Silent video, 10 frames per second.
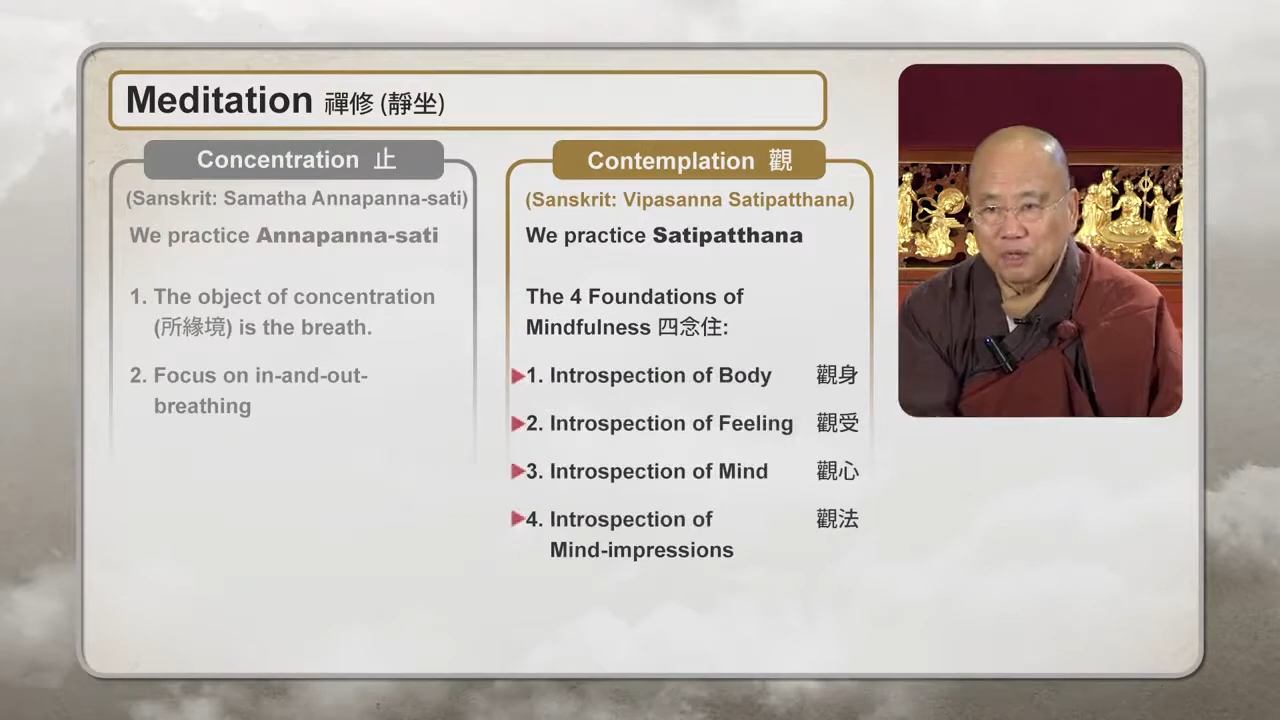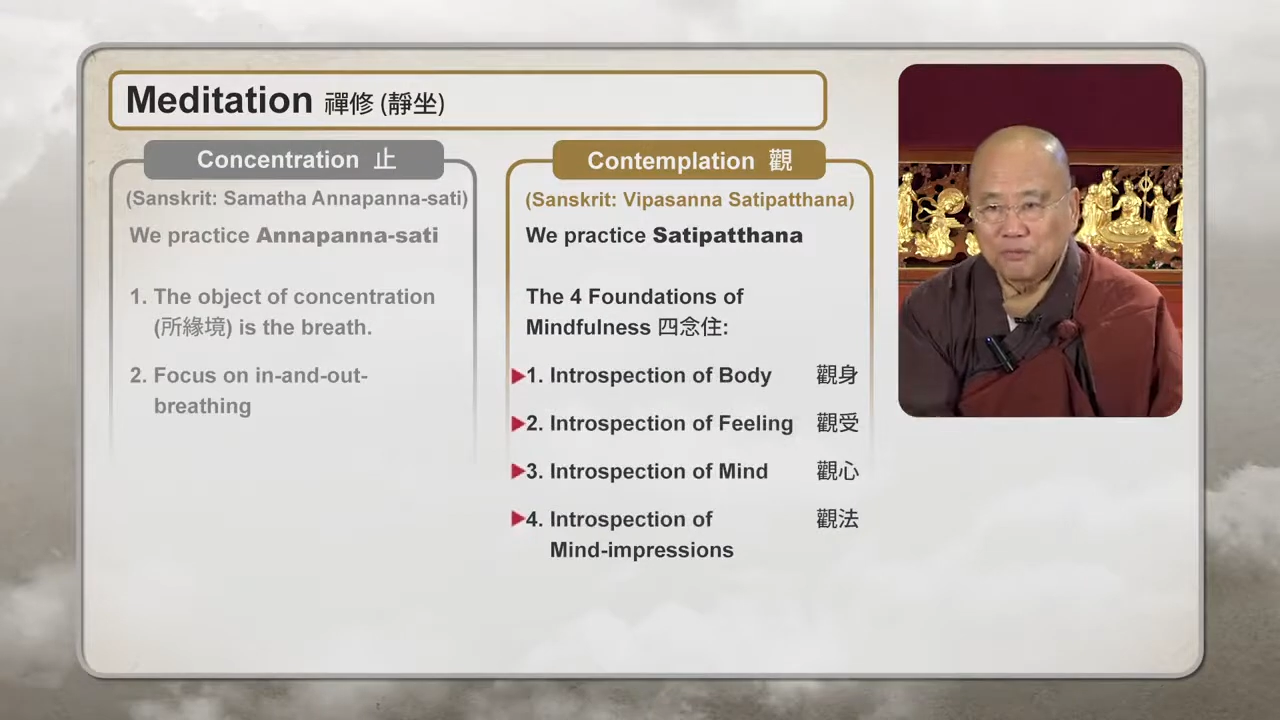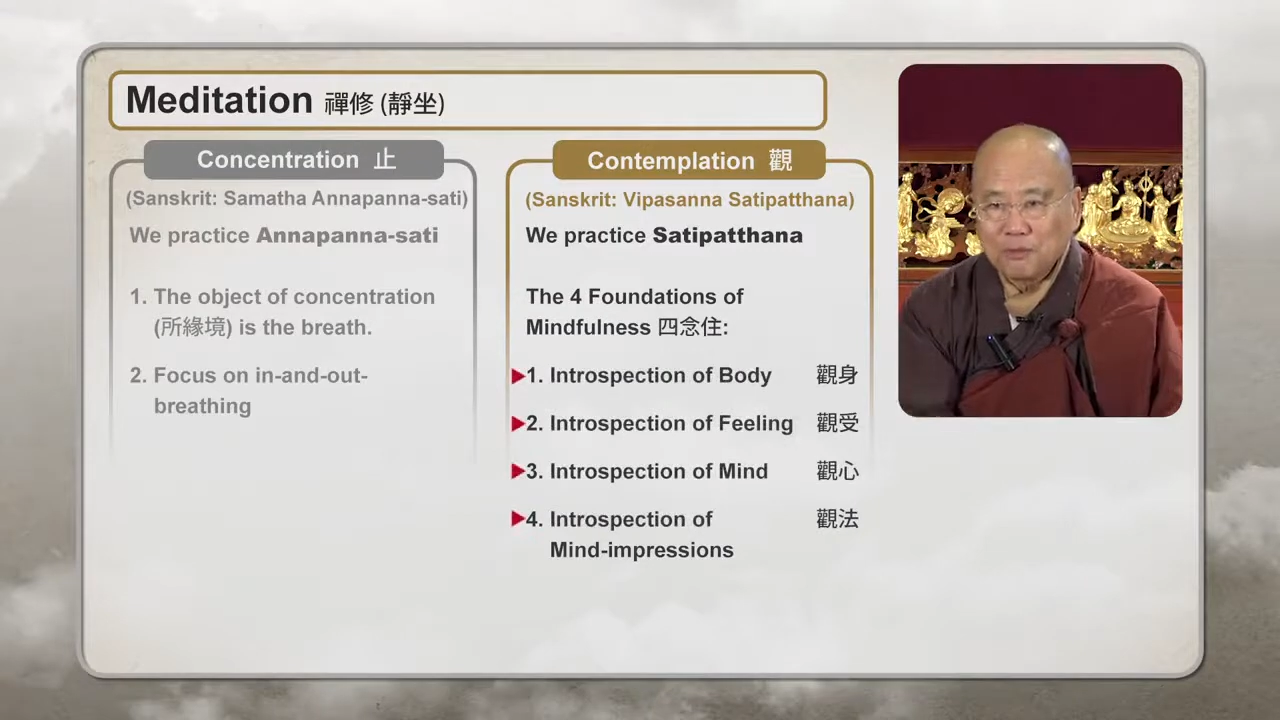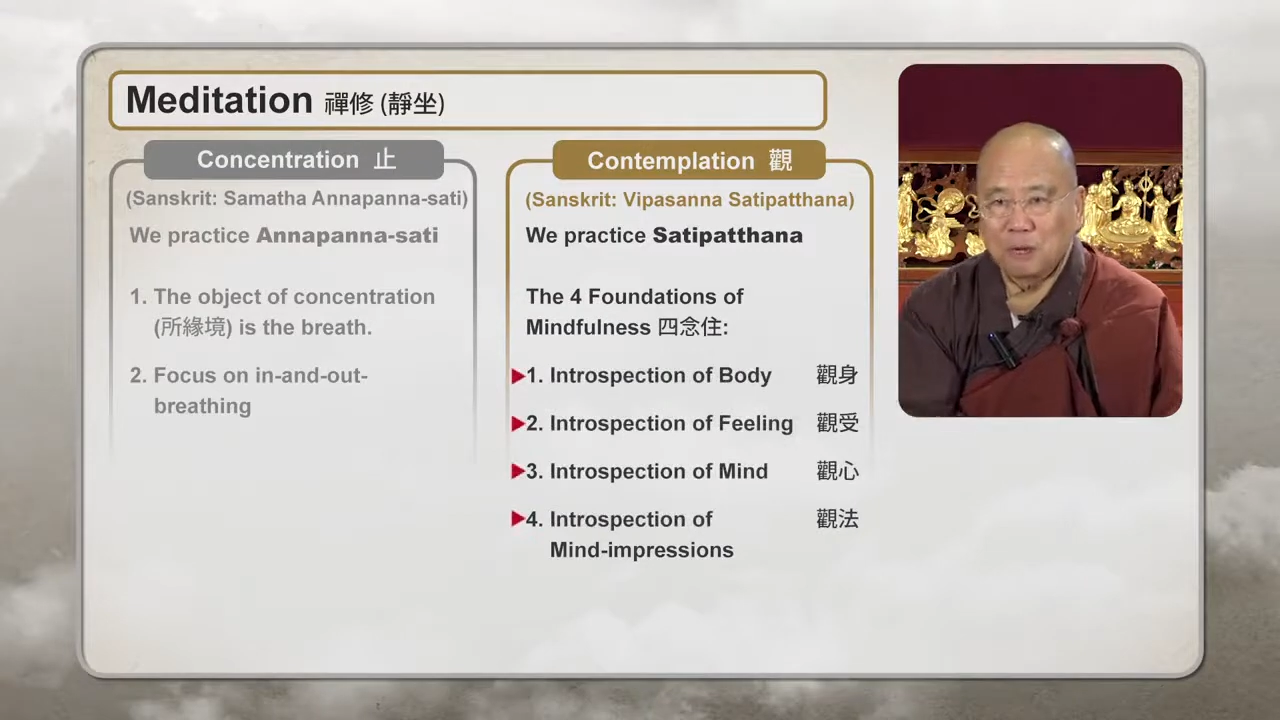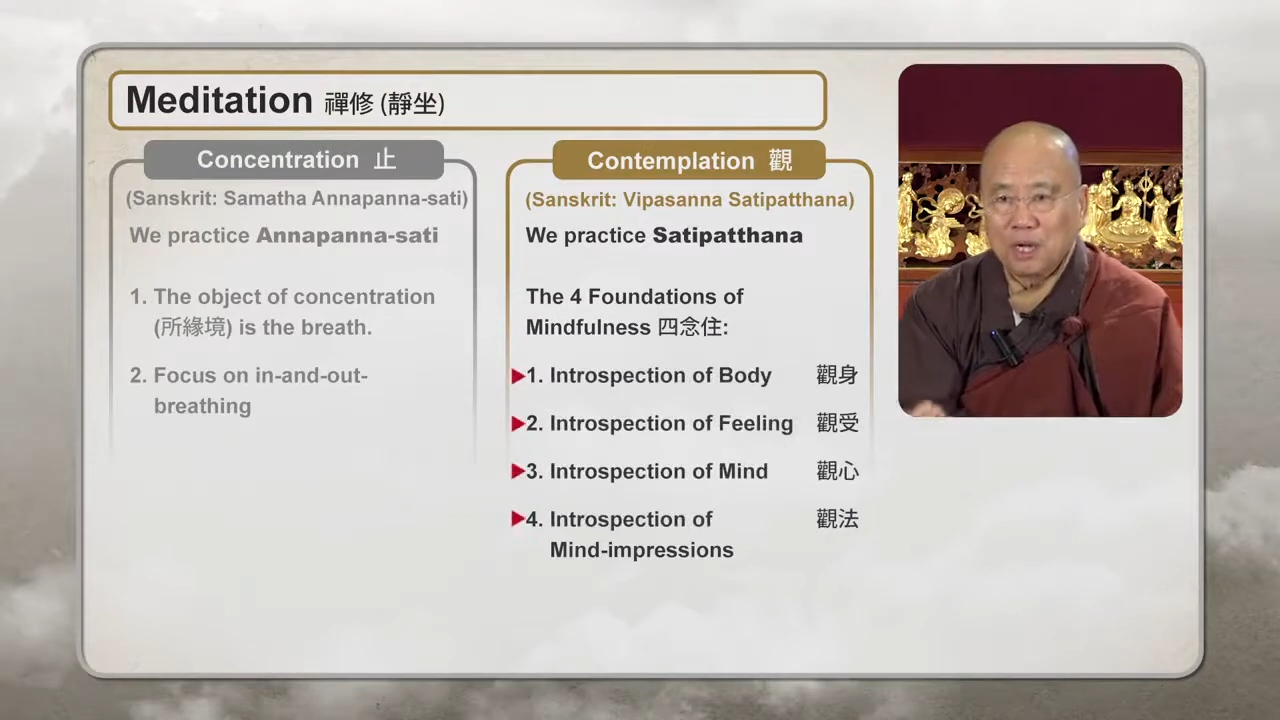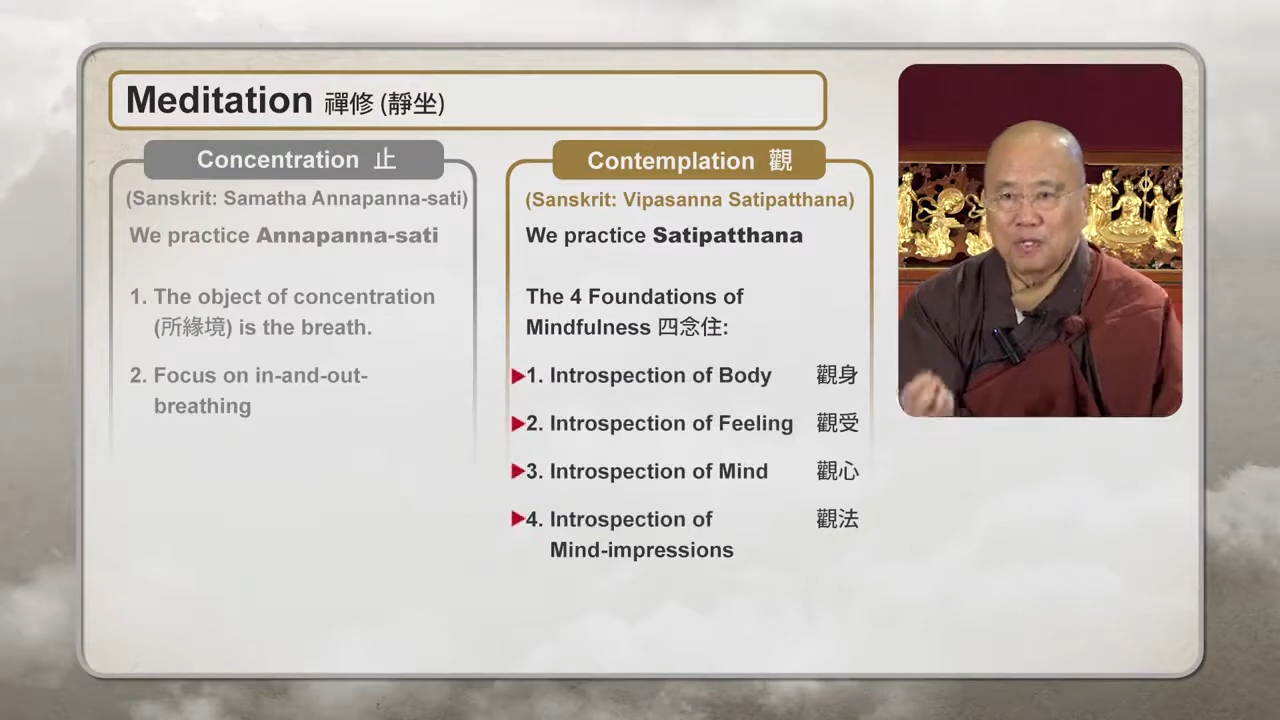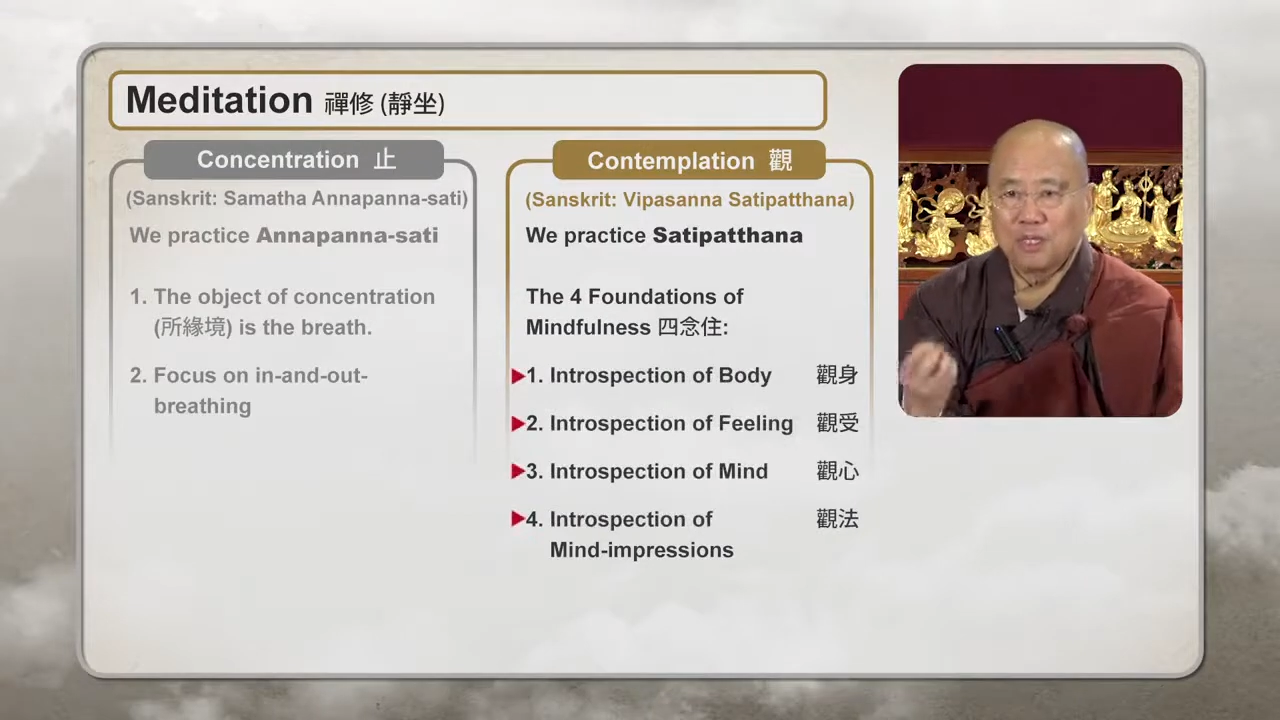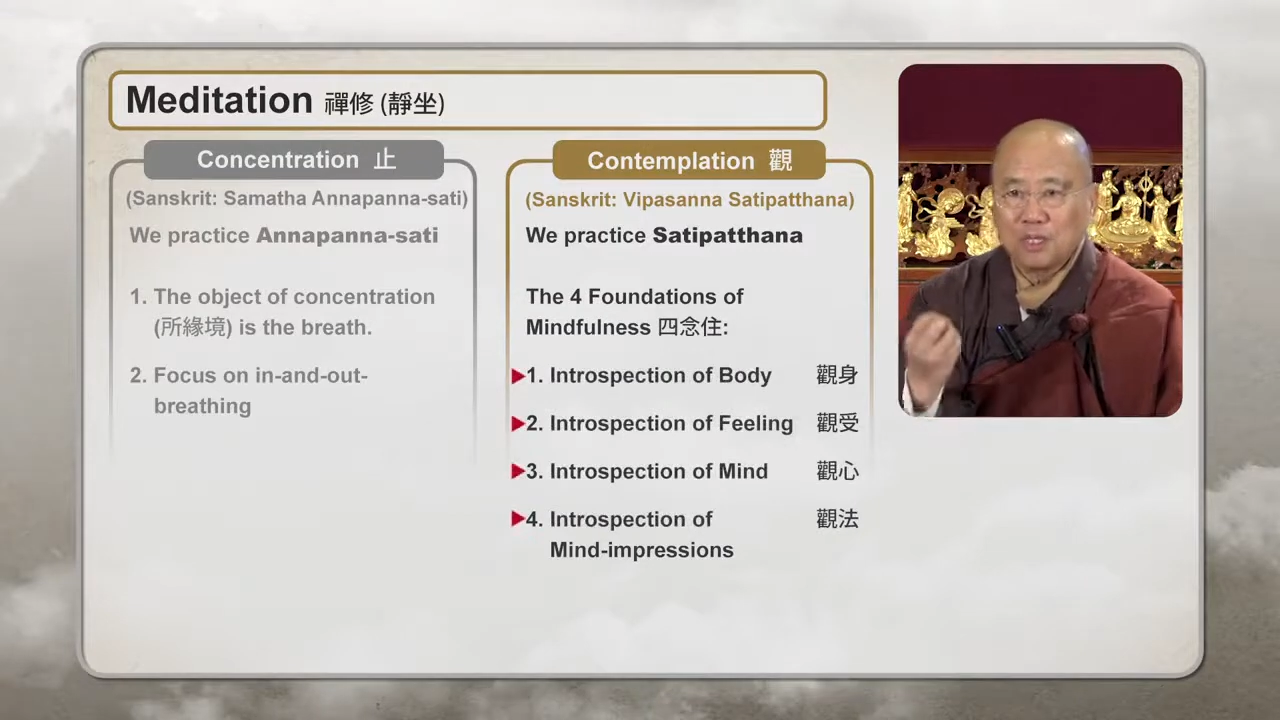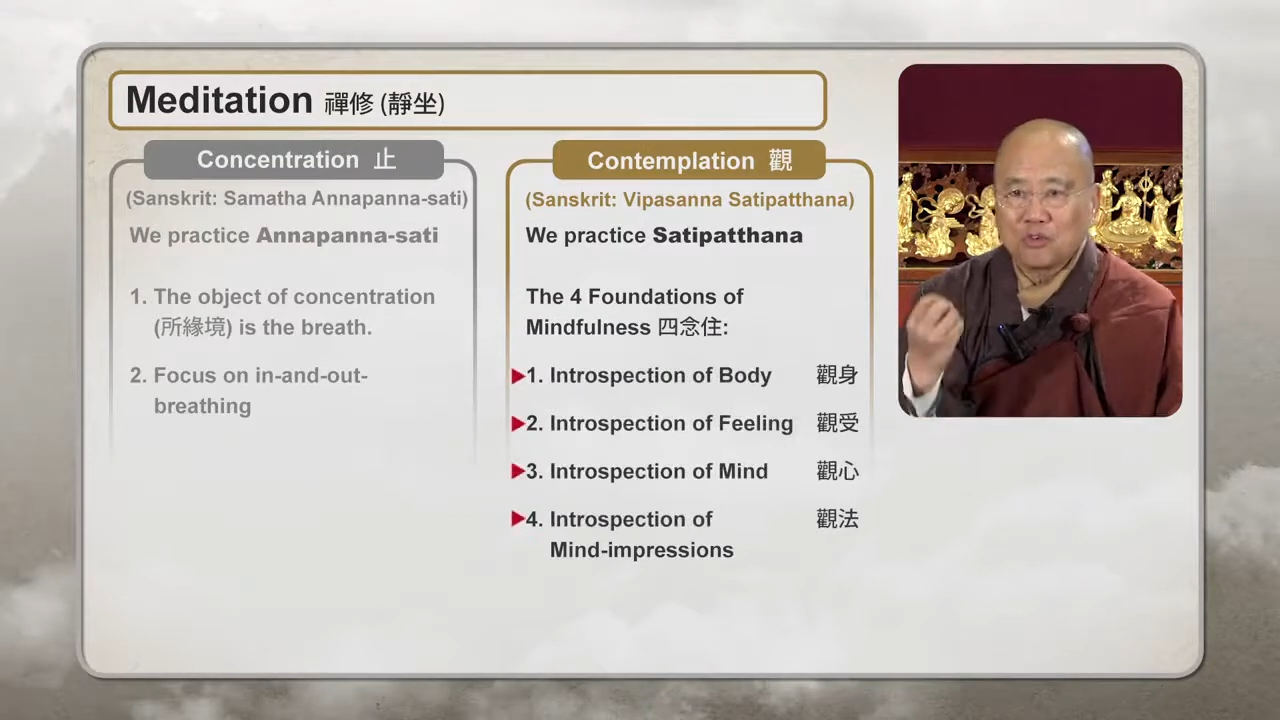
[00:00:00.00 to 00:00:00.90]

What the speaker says: of the body,